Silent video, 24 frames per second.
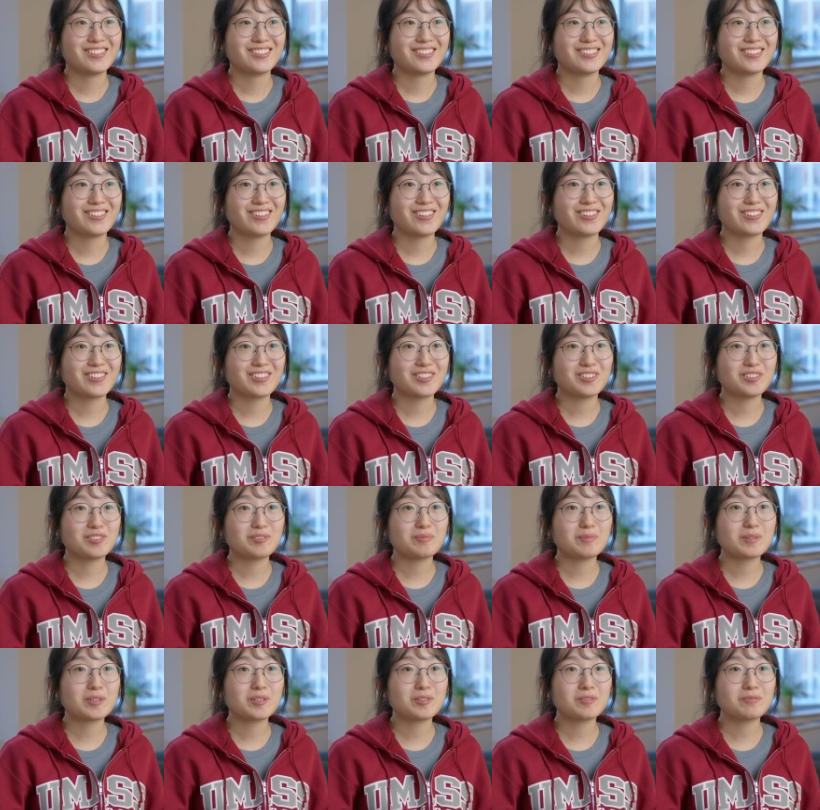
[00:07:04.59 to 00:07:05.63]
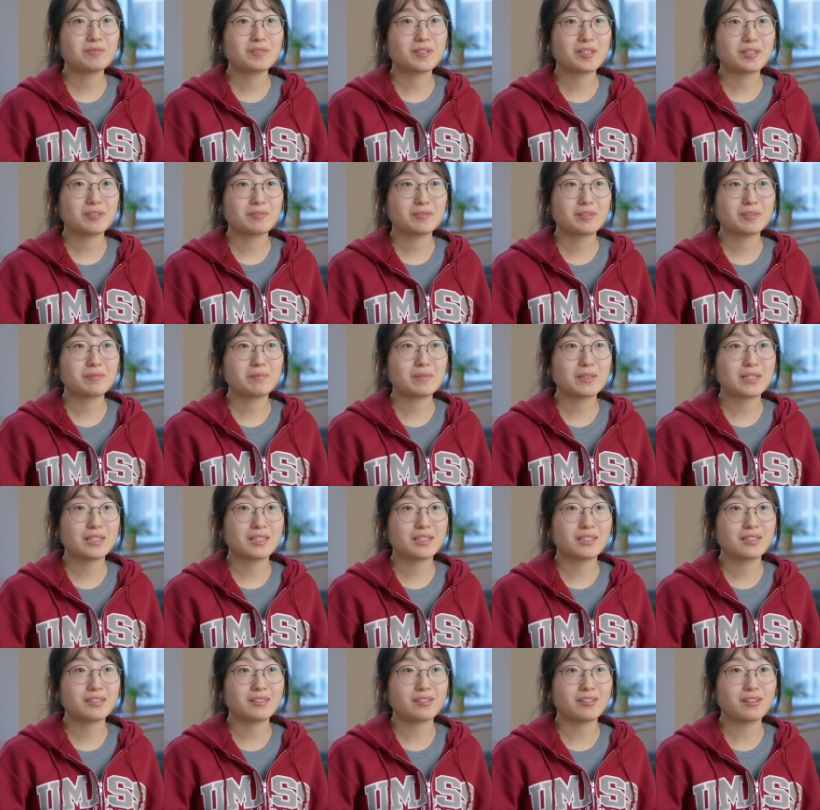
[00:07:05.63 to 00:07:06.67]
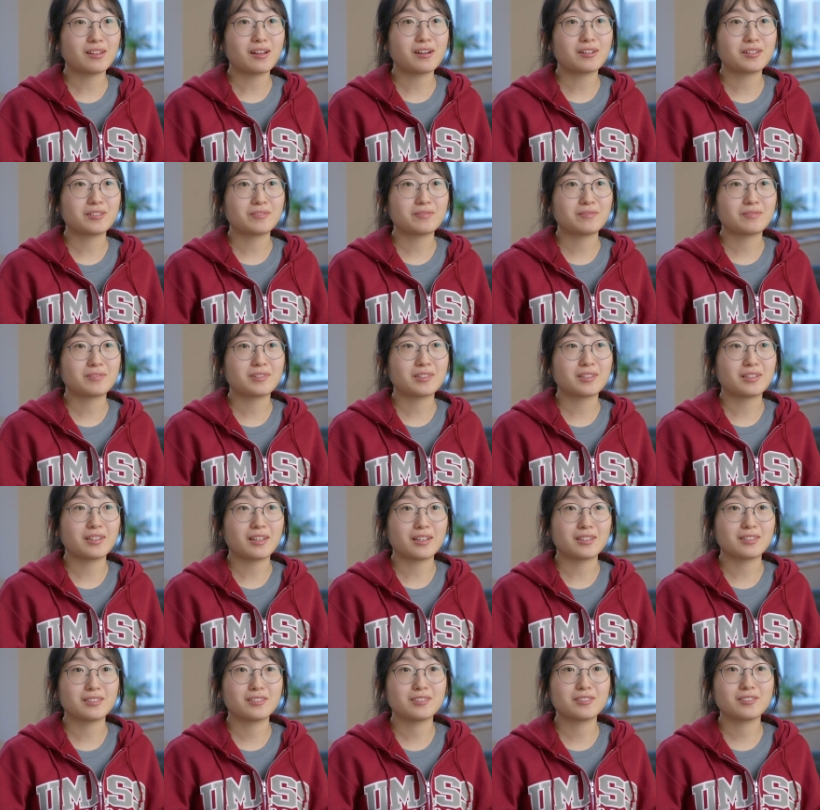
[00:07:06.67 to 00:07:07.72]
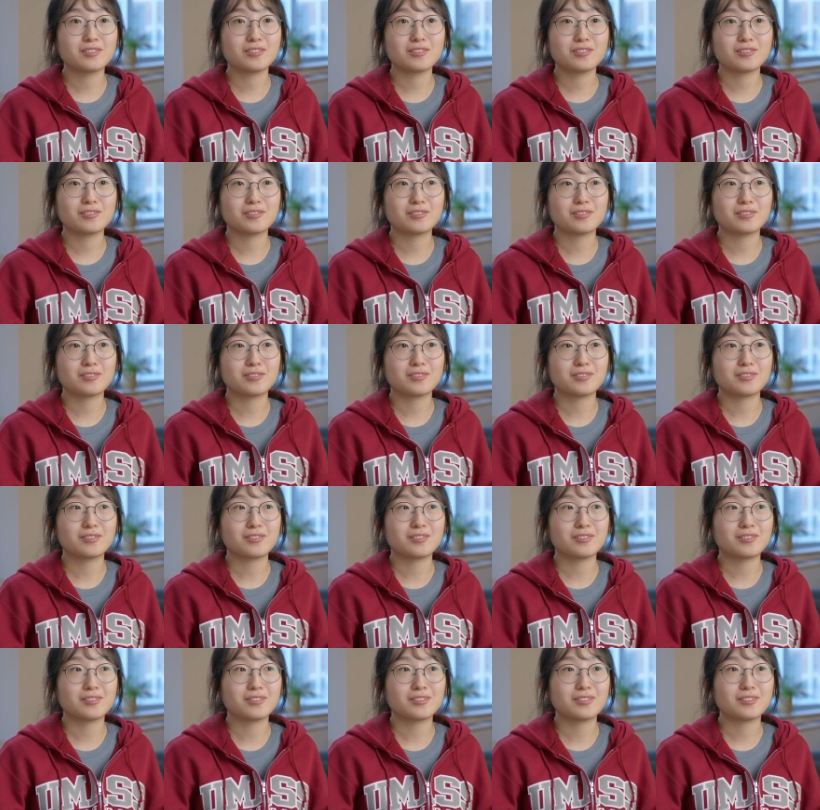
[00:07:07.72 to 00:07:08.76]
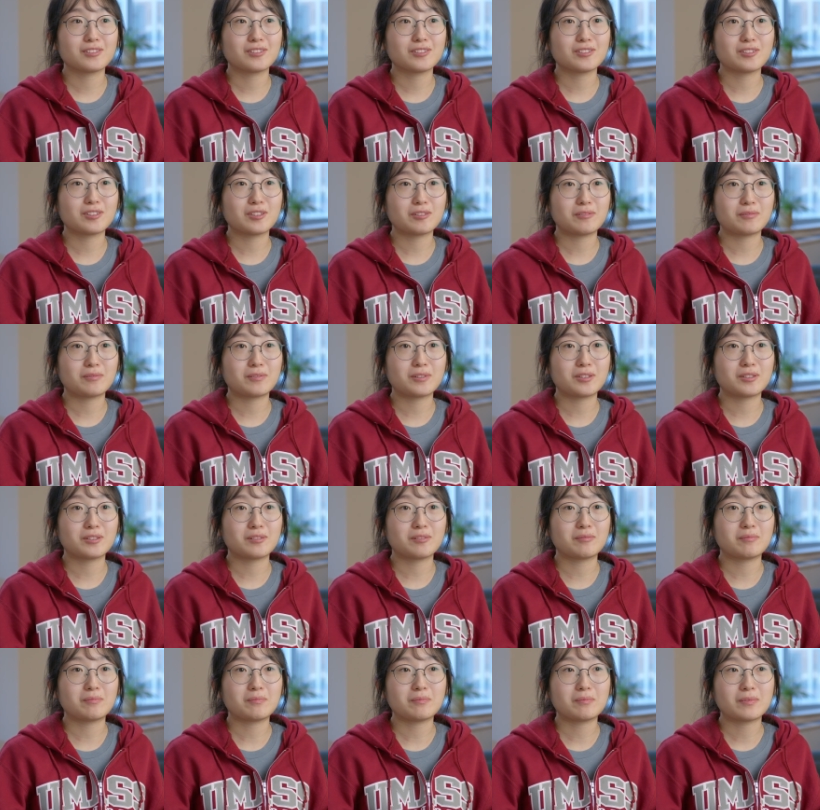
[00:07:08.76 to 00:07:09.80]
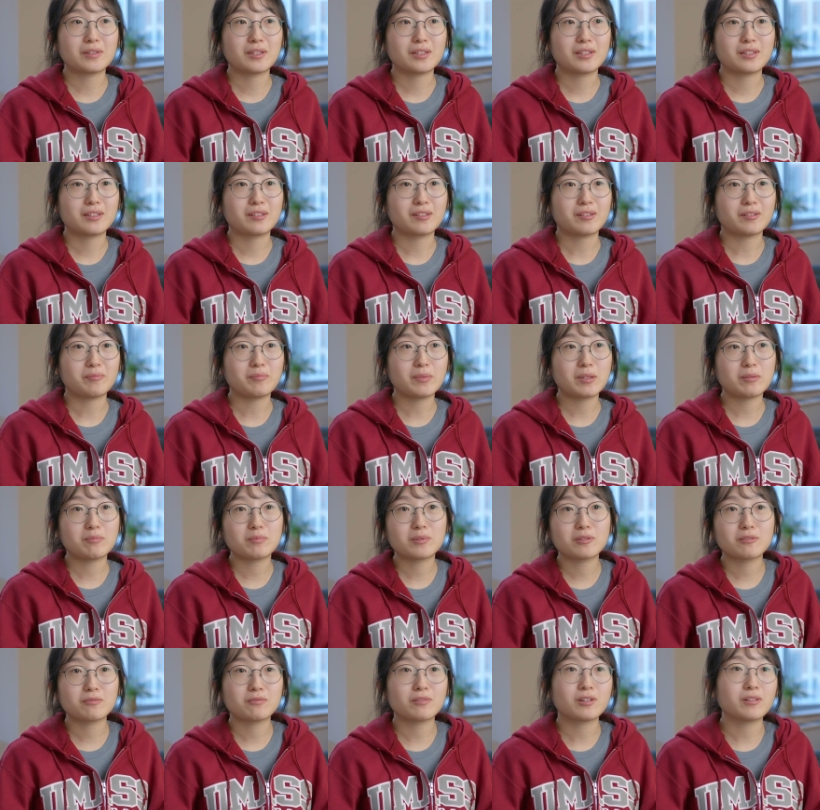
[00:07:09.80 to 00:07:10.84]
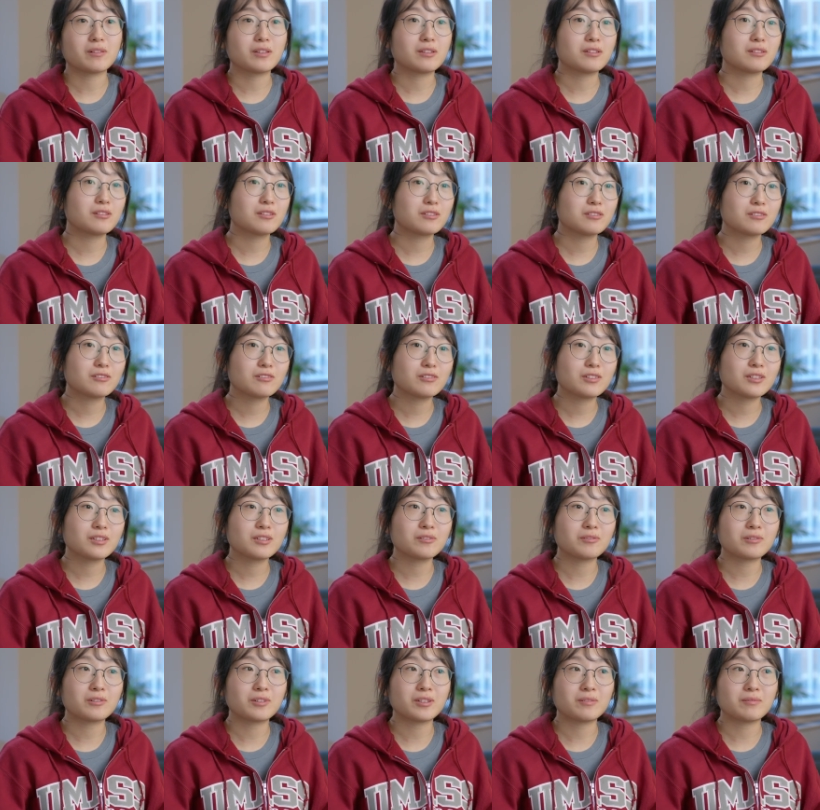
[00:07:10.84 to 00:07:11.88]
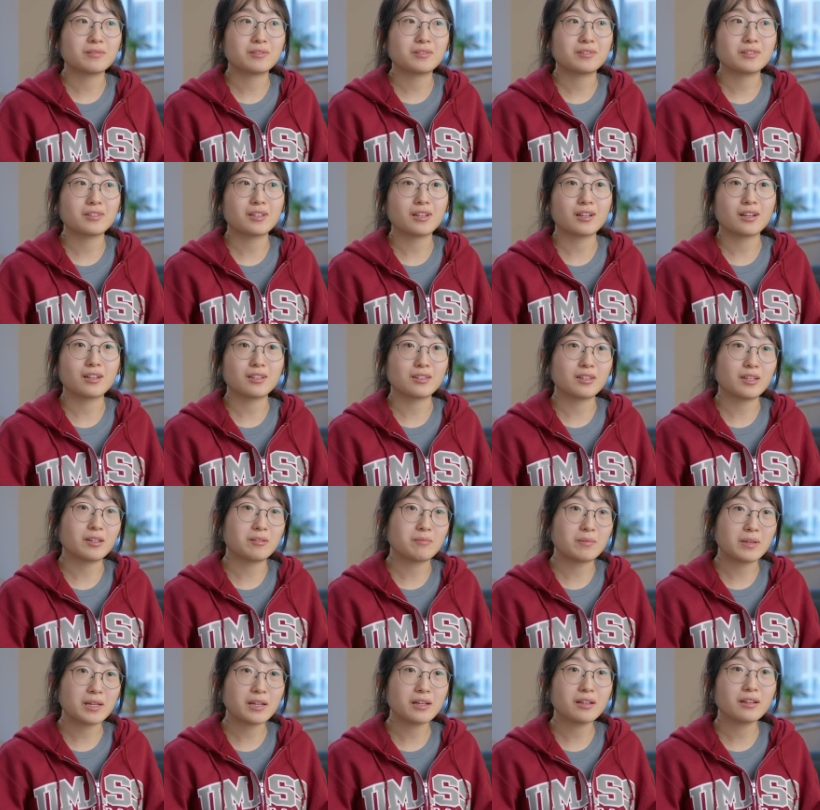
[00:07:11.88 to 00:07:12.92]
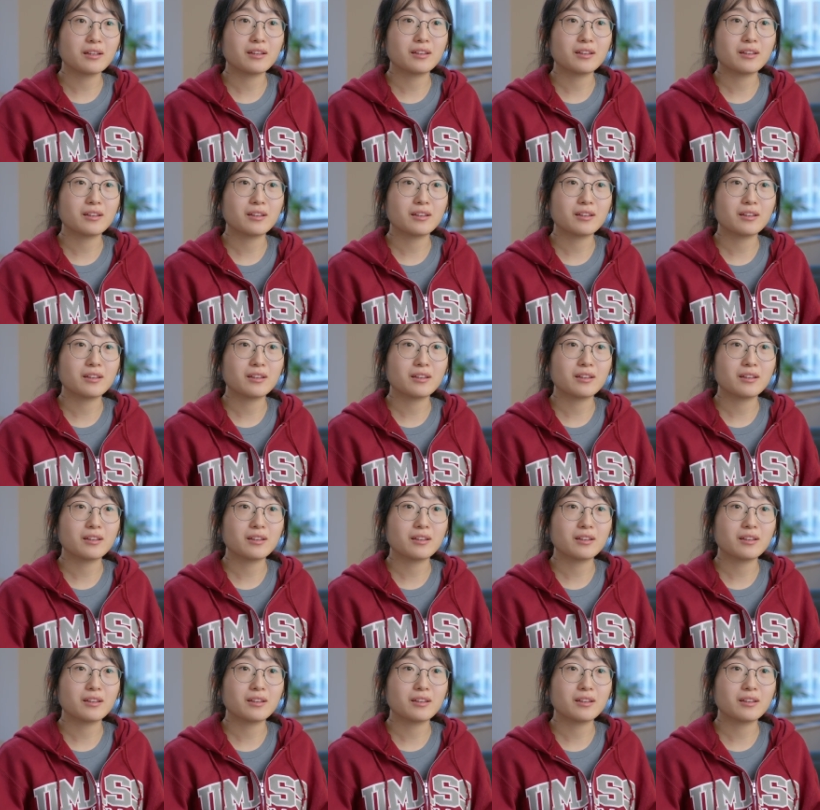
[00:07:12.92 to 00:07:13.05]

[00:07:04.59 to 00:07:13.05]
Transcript: So CUMIRP gives me a lot of connections to different people from industry or even academia.